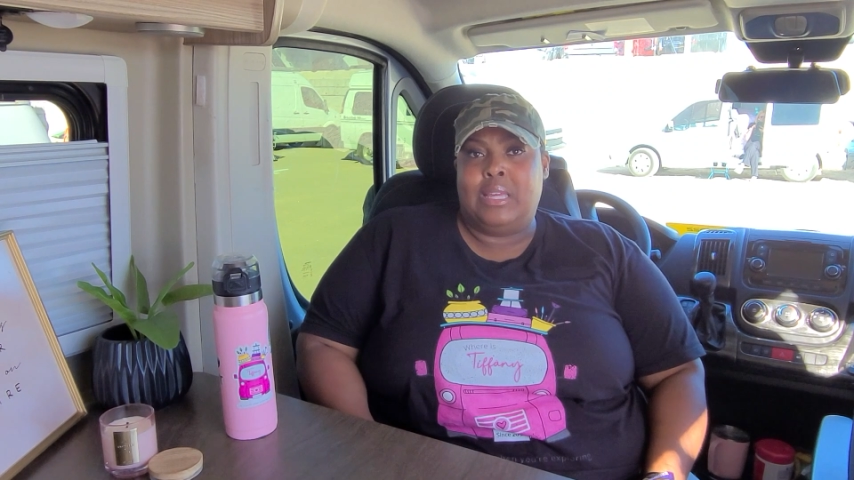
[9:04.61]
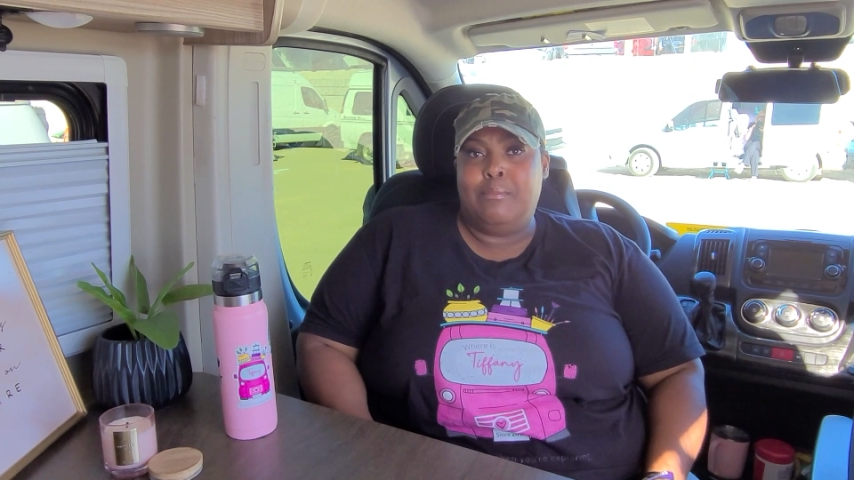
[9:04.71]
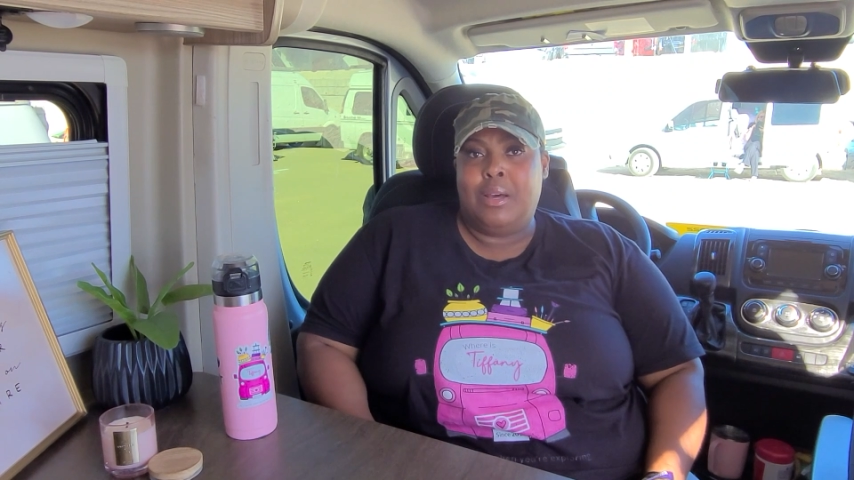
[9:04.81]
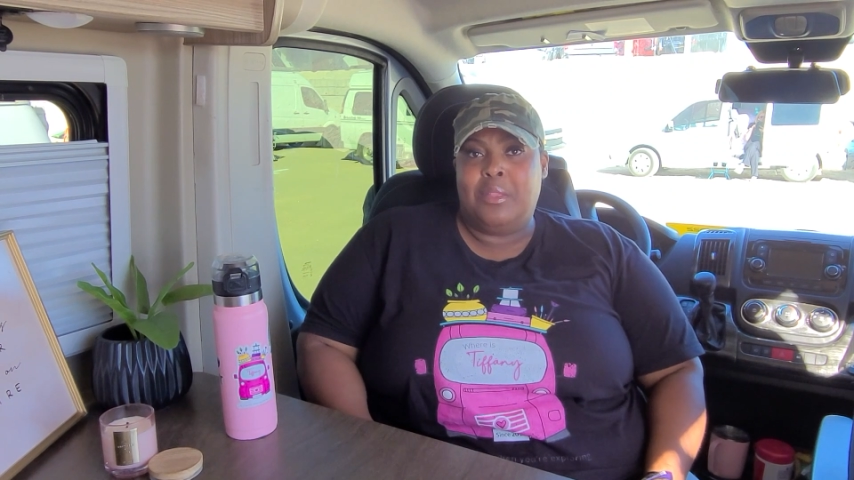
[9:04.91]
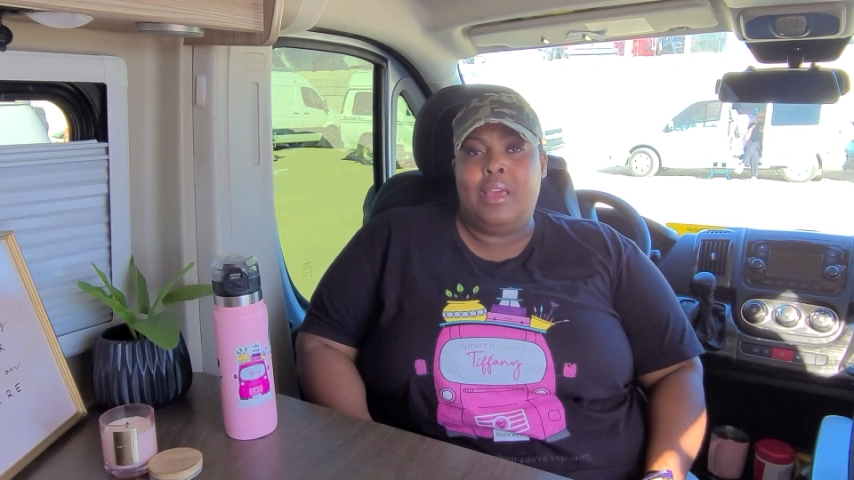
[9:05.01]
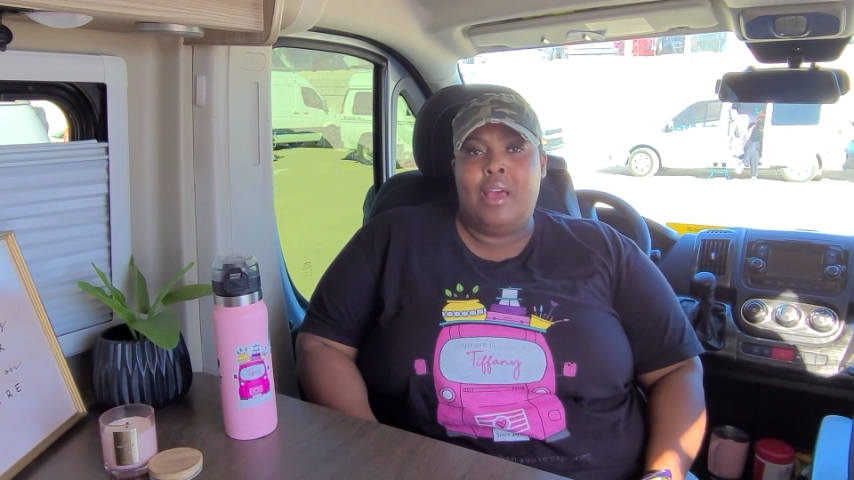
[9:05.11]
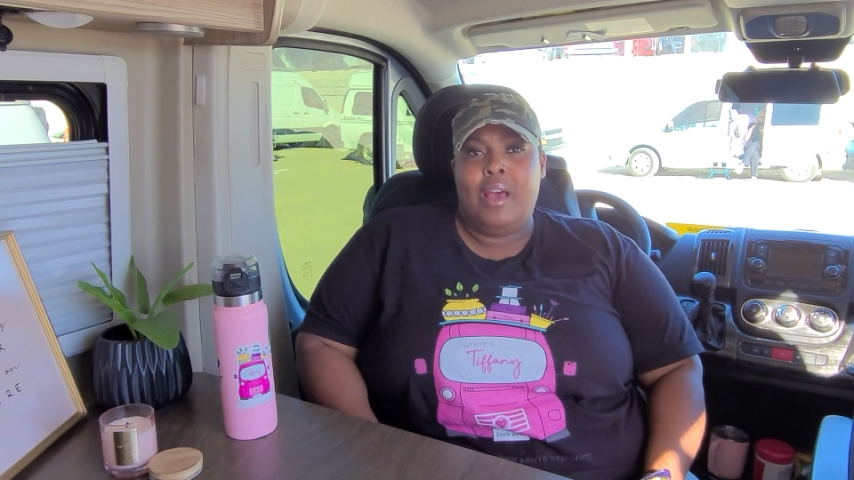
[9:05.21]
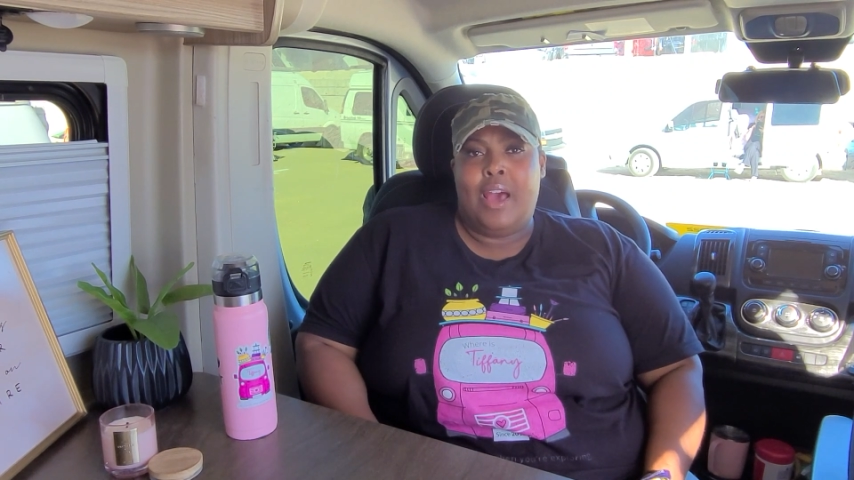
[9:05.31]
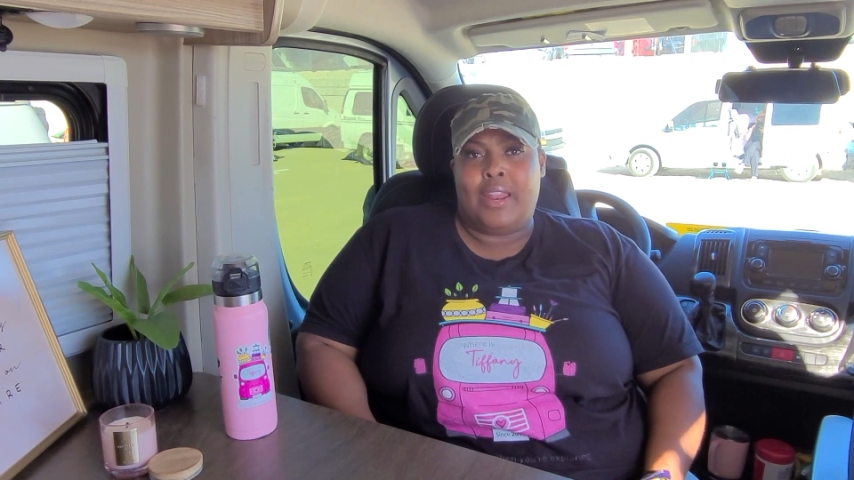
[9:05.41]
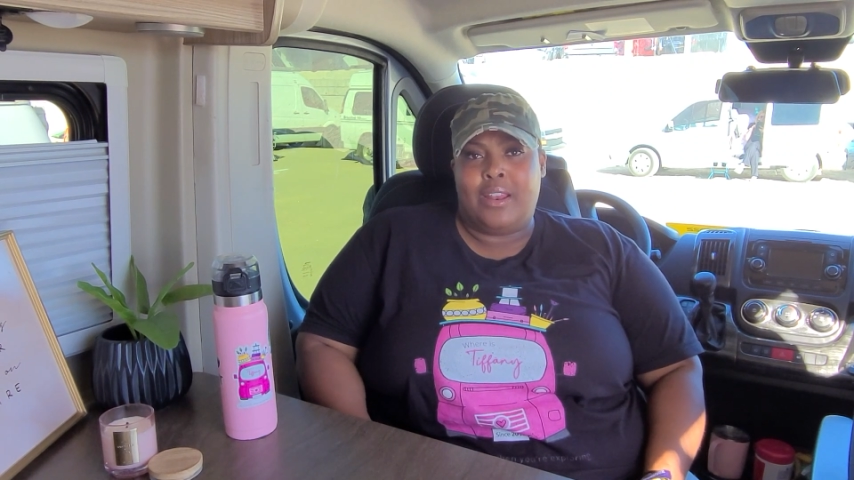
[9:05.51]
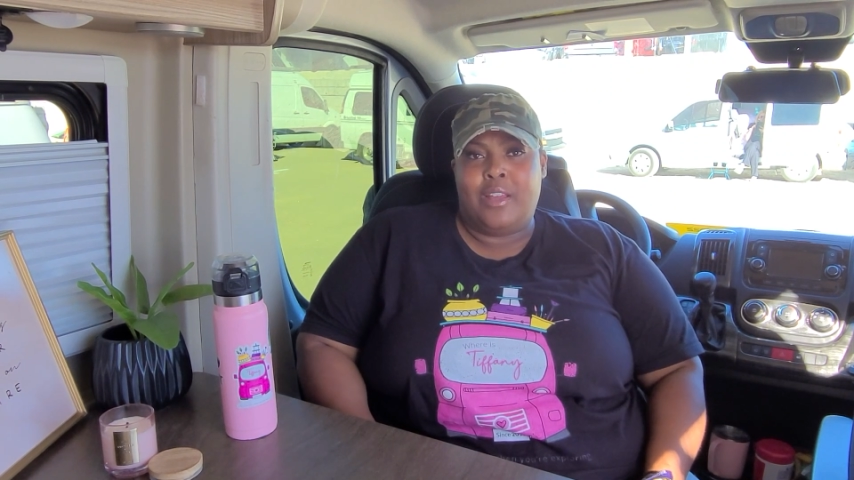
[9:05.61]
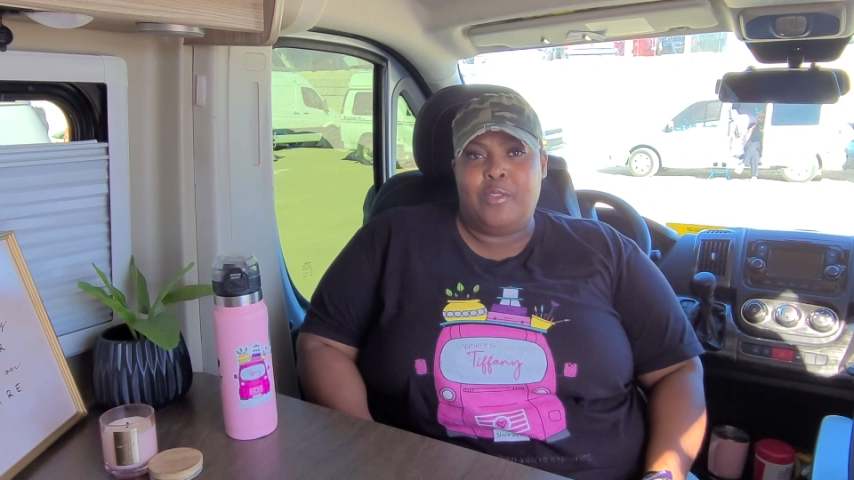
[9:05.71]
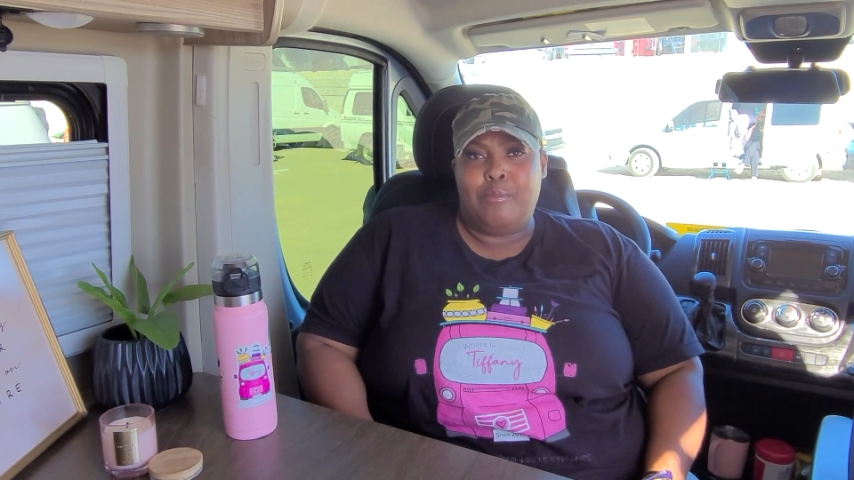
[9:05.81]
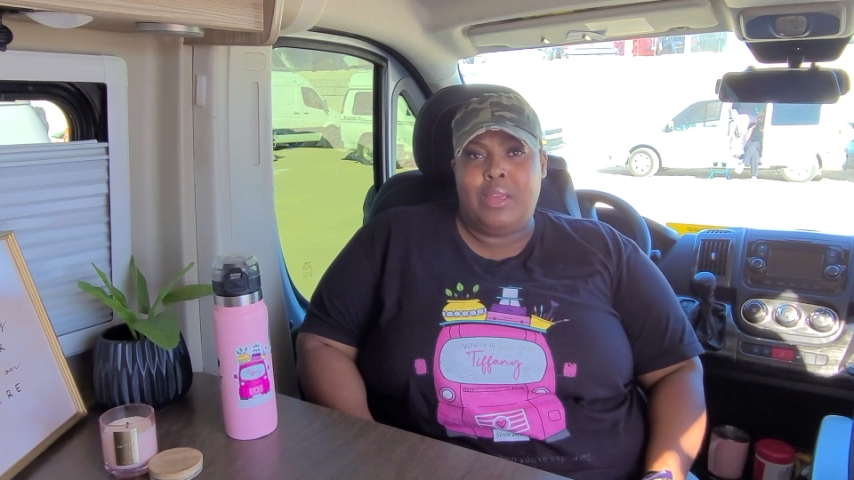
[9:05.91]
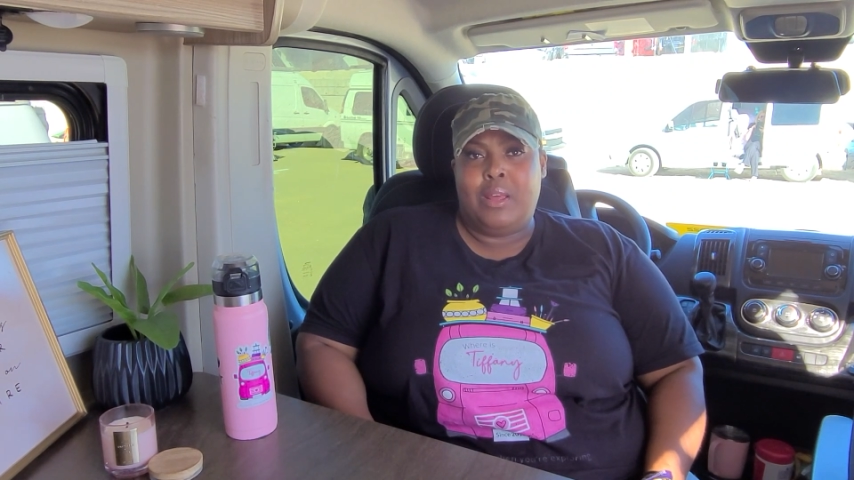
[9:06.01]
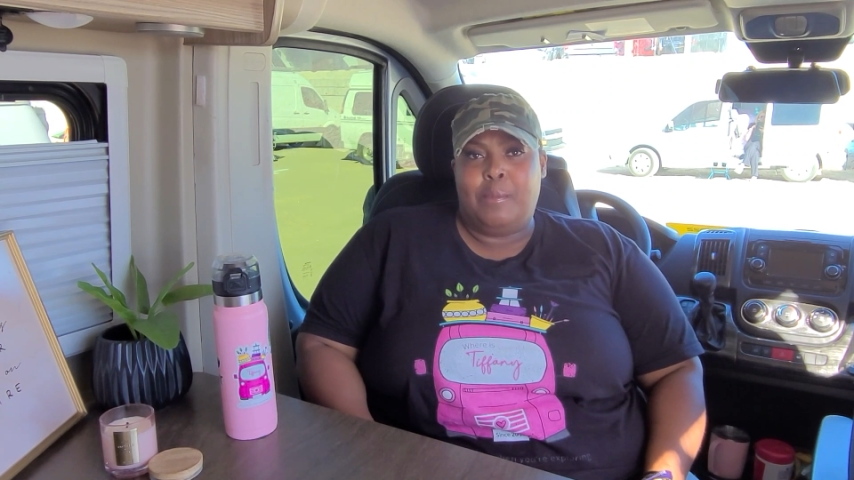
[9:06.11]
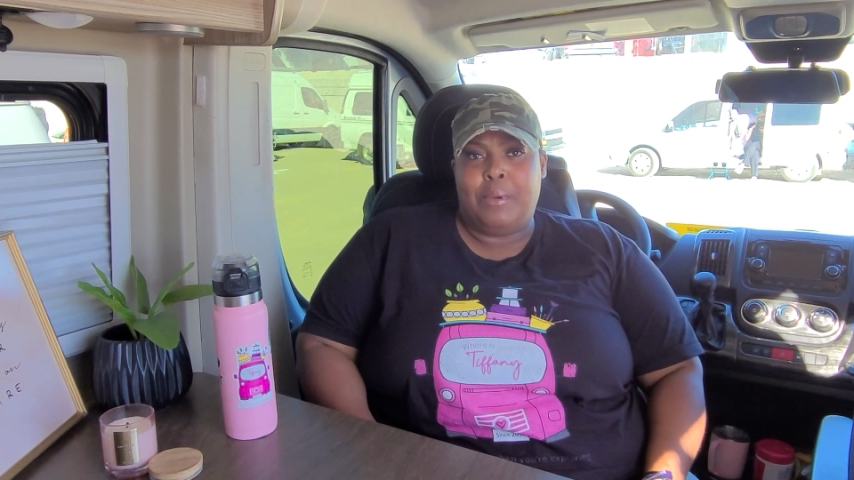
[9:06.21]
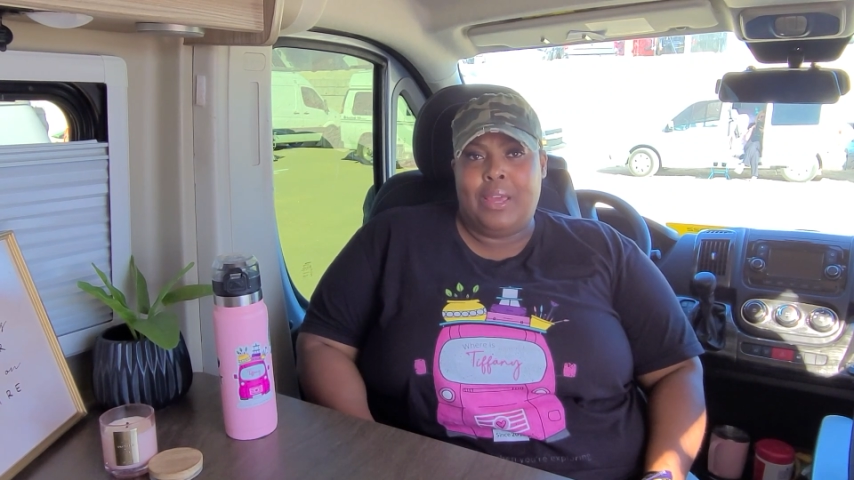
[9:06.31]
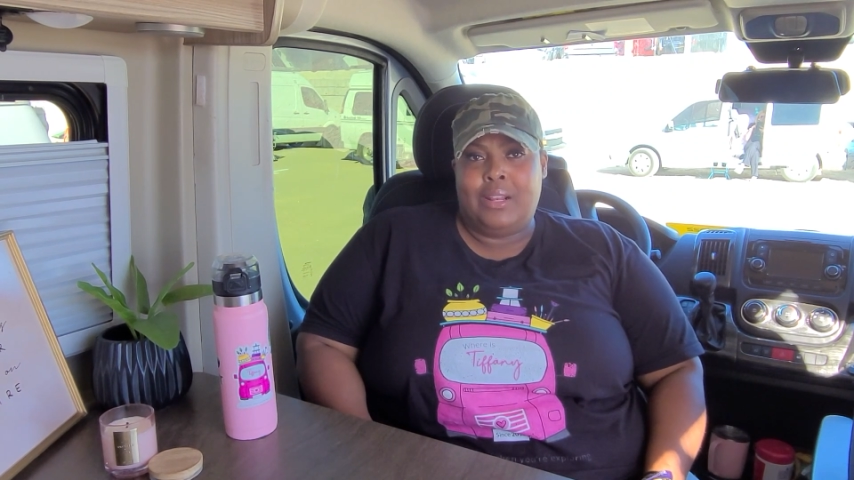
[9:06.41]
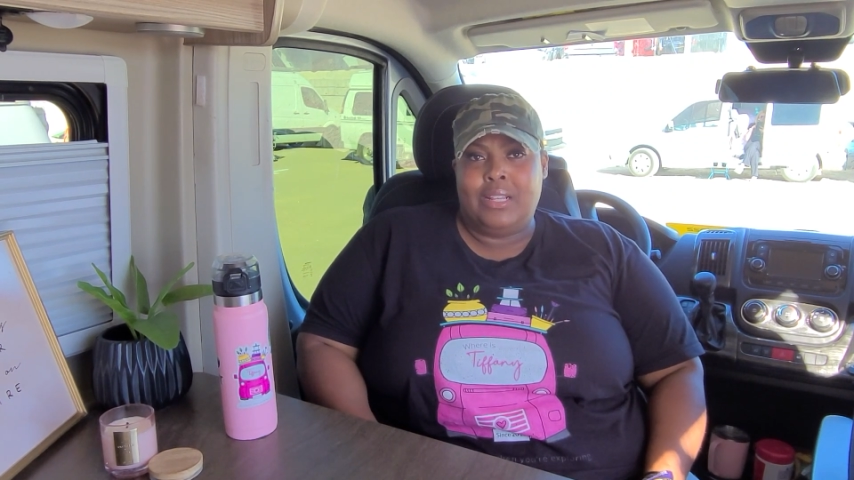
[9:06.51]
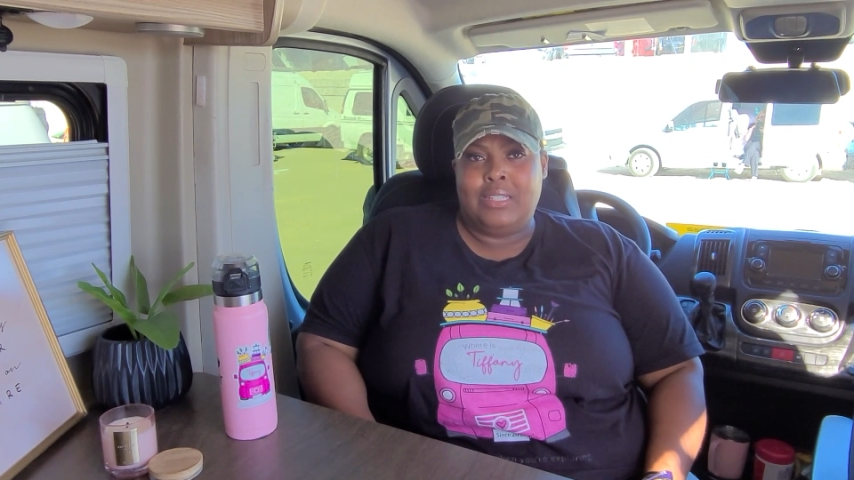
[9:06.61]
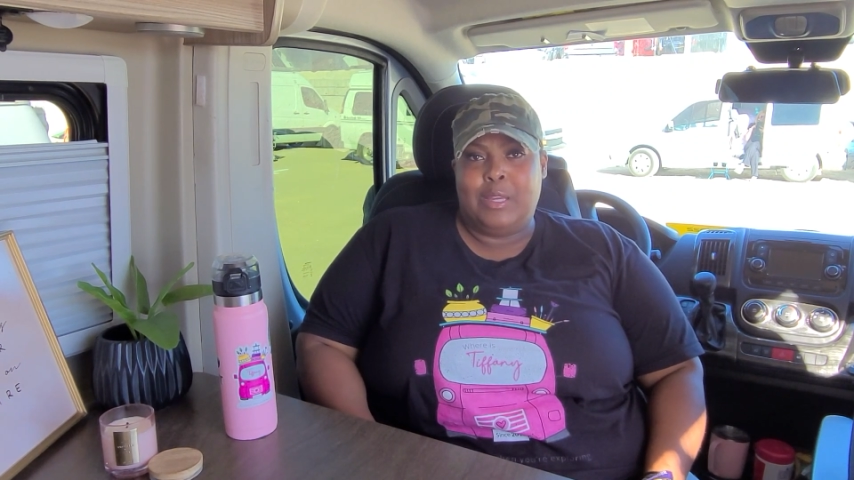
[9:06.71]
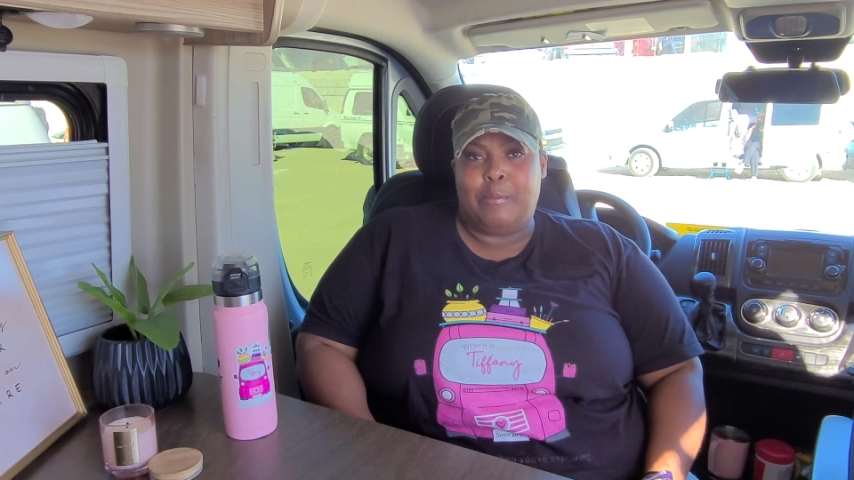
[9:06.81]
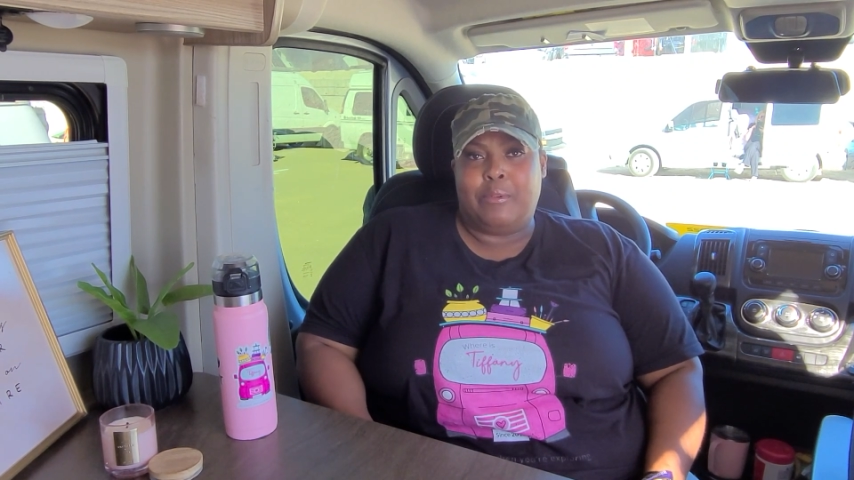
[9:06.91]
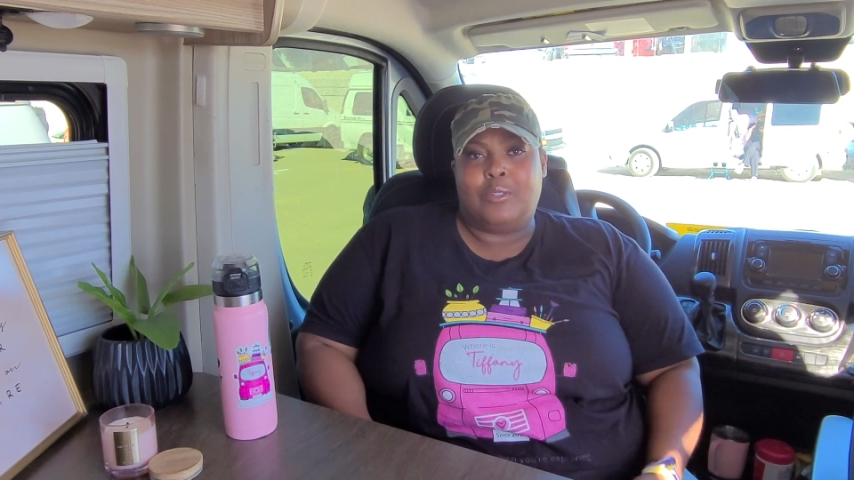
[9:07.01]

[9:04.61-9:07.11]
month. I had another meetup in December.